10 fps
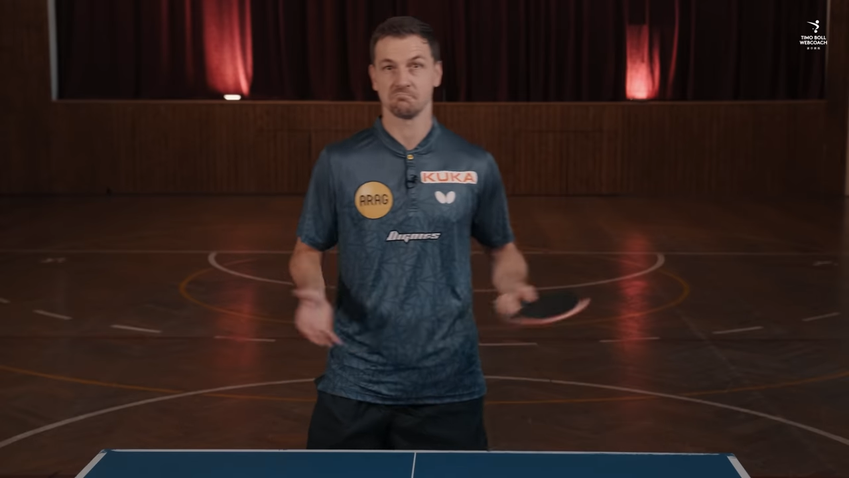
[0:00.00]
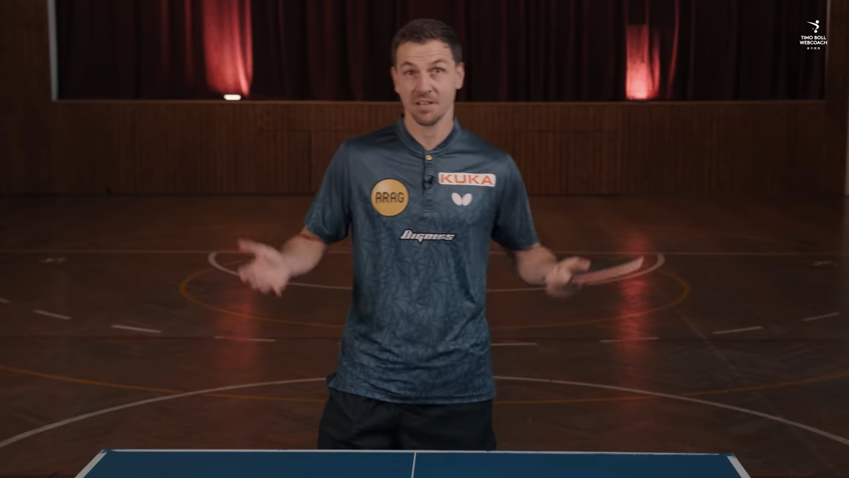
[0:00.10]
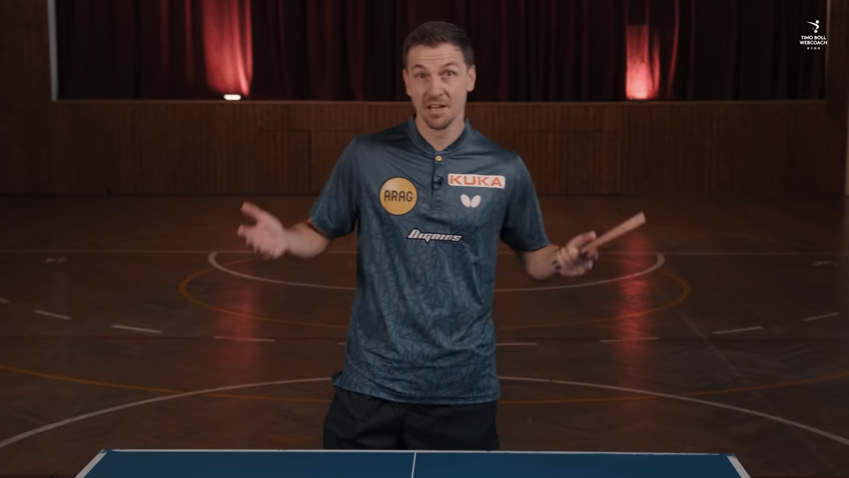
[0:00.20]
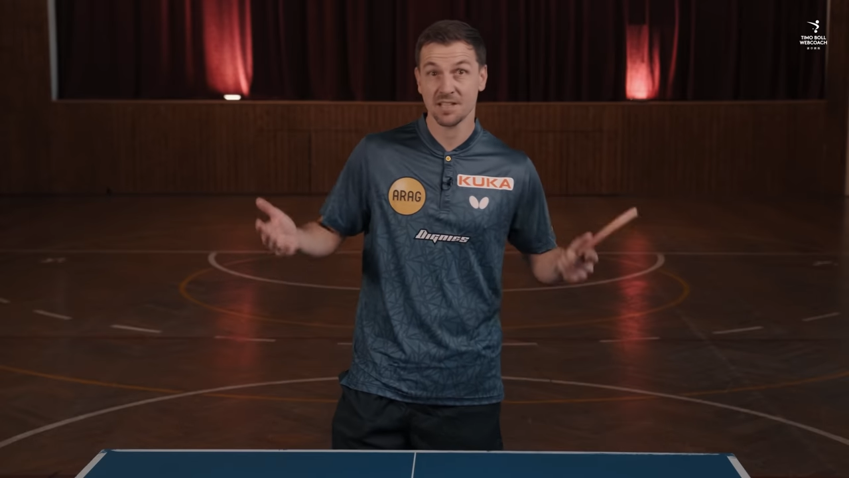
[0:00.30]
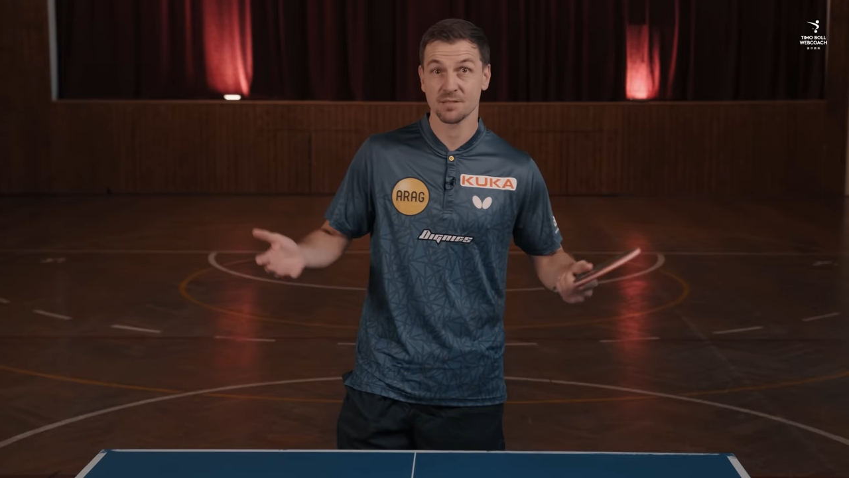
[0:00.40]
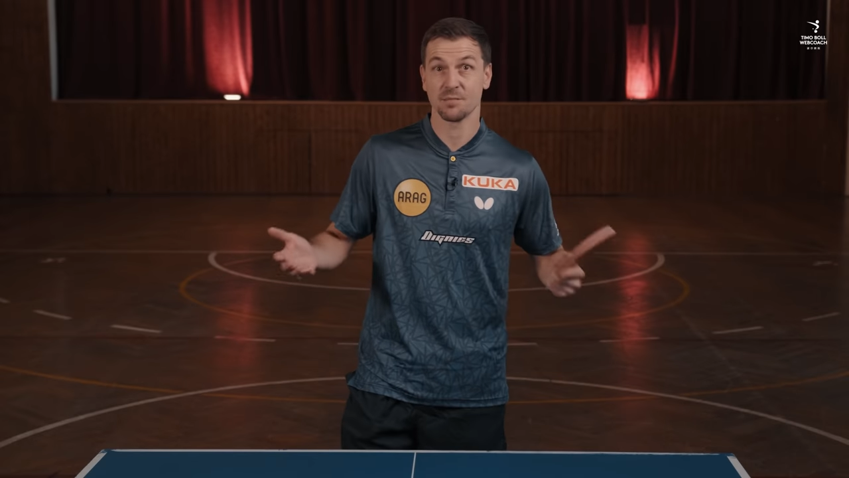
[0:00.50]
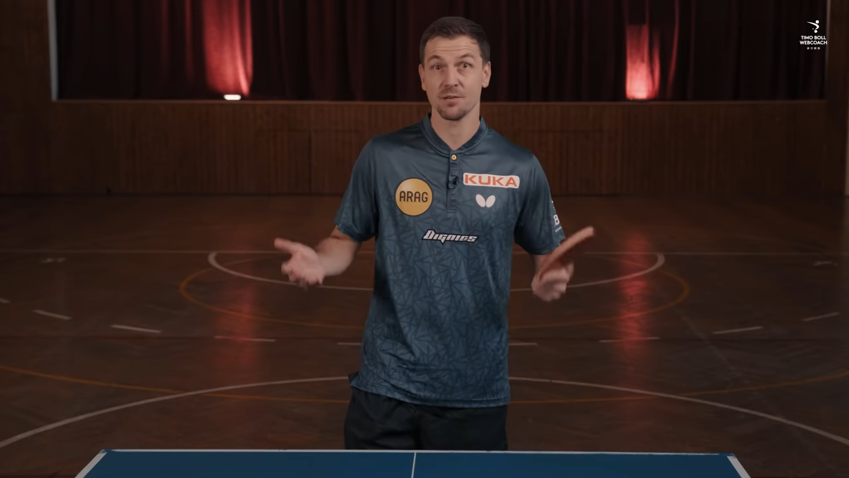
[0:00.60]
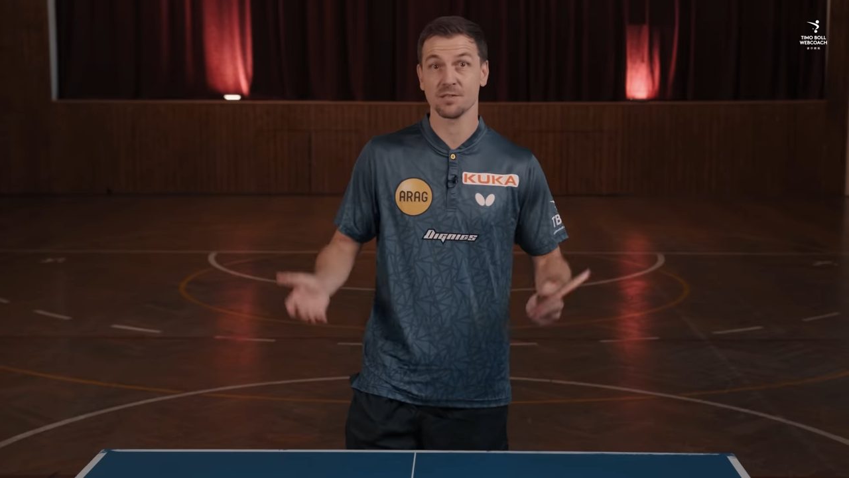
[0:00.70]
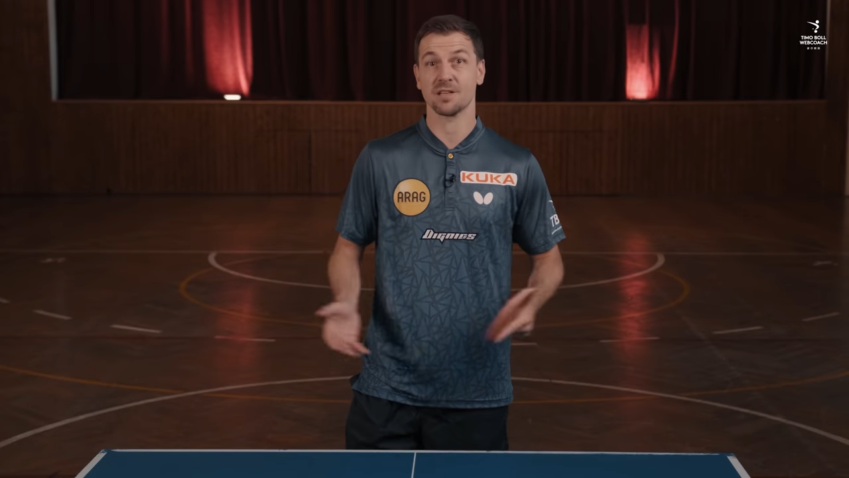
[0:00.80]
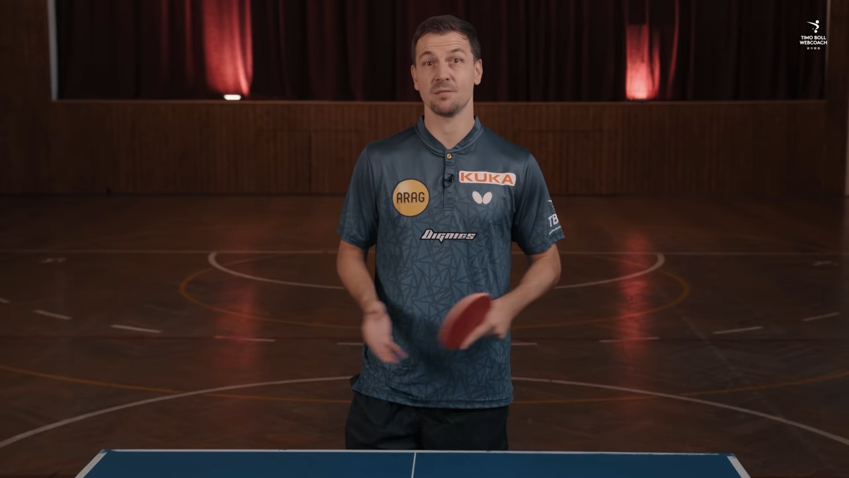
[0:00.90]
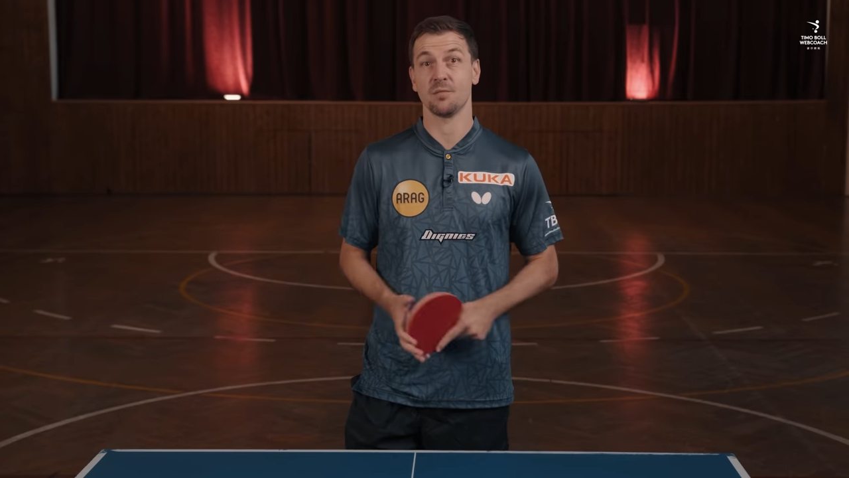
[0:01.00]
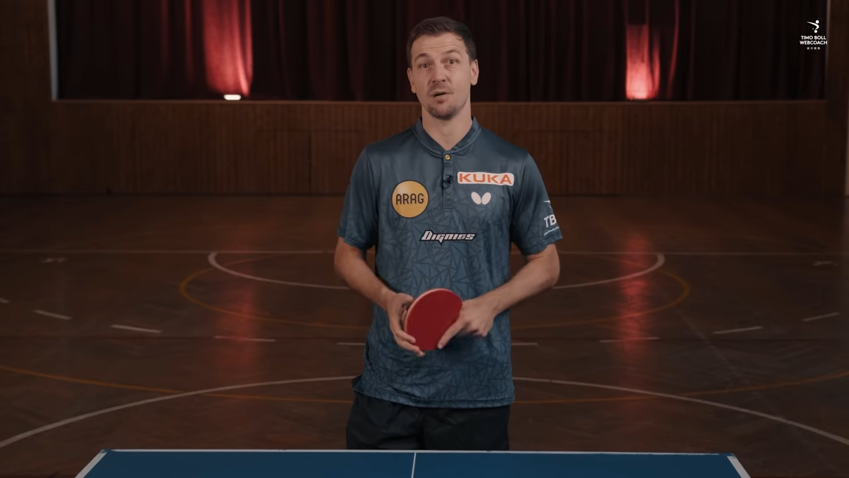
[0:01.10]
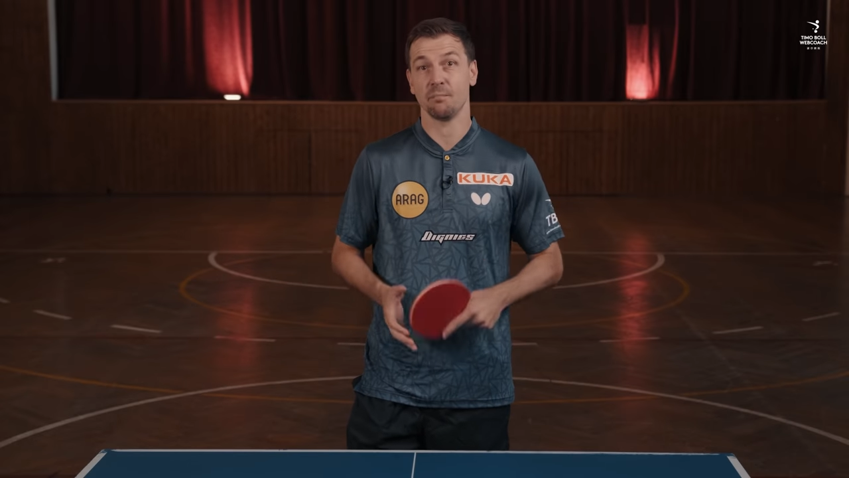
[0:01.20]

Yeah, as most are more